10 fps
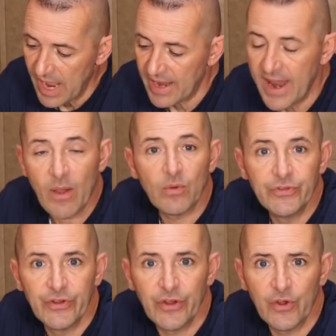and that will
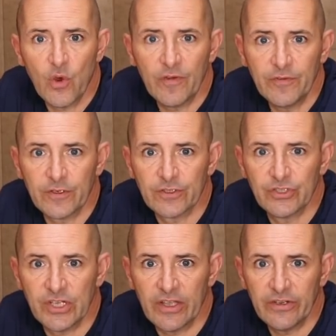turn off your
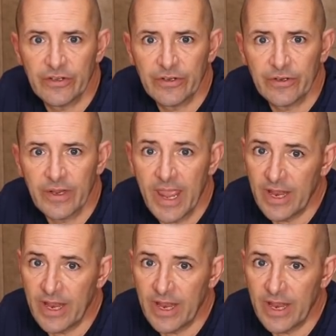cellular